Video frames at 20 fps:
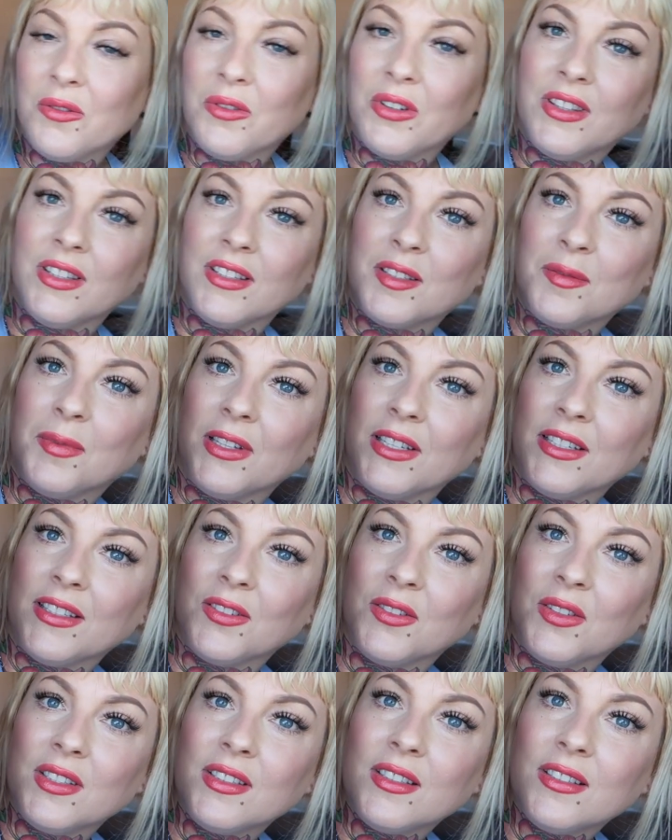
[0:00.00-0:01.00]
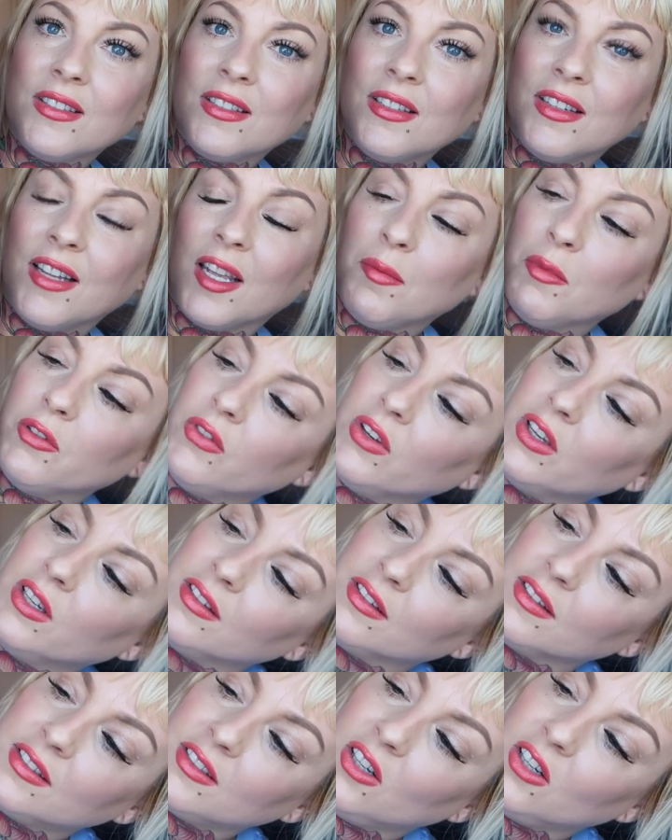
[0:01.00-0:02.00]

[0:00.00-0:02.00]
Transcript: with this place. So this is the name of it. It was